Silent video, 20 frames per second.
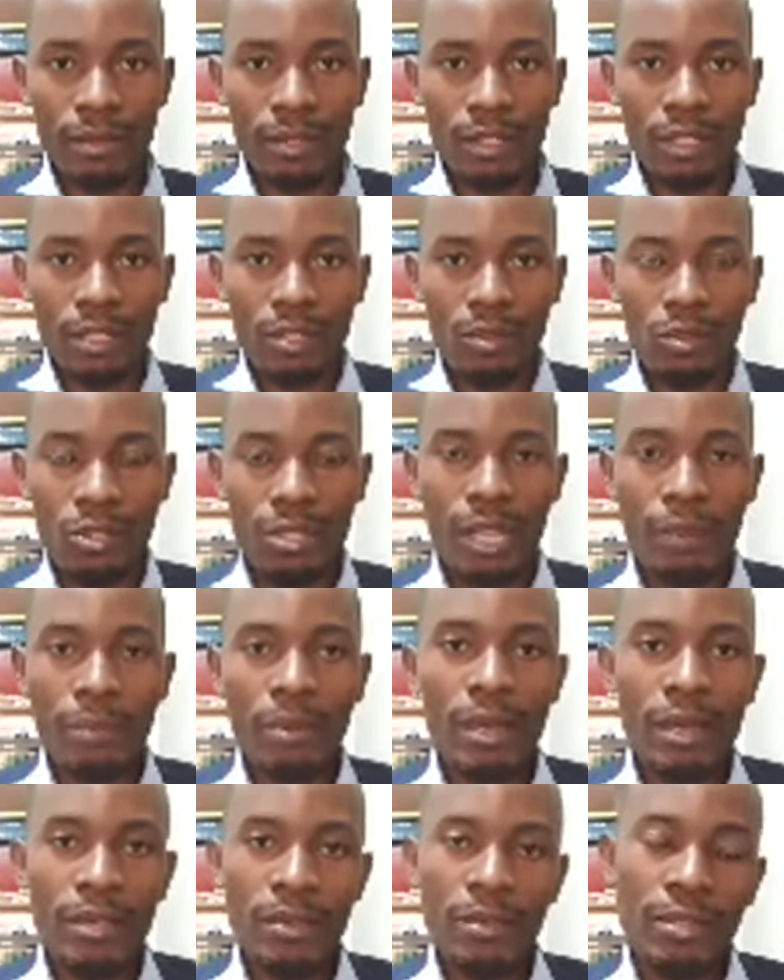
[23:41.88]
to supply
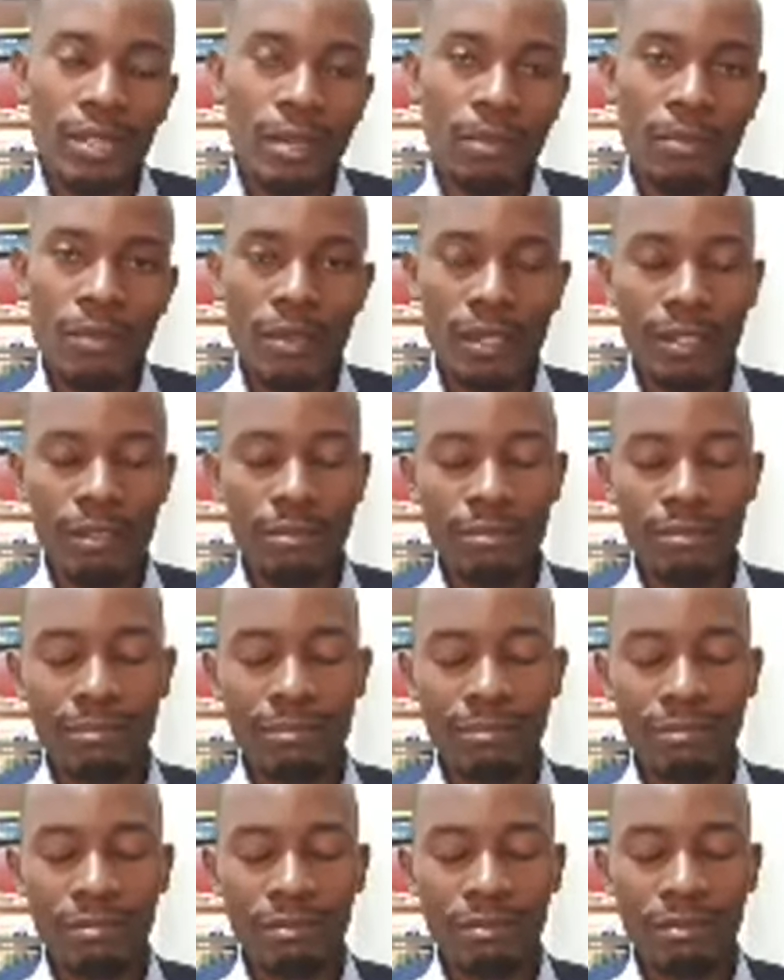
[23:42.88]
you something.
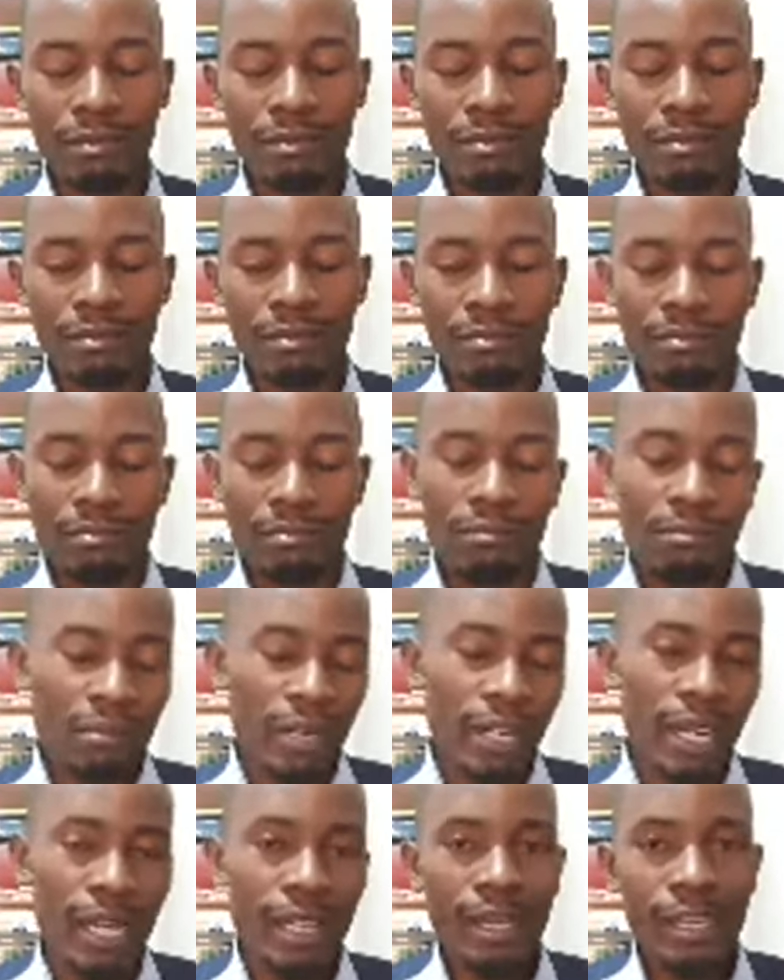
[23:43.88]
But
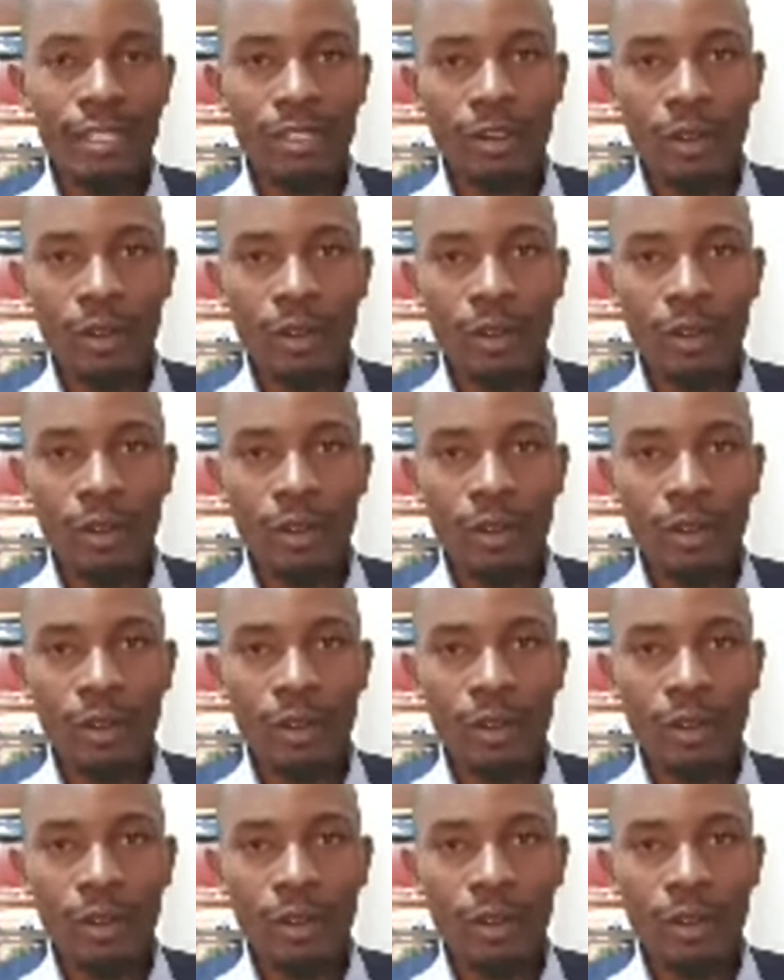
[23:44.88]
again,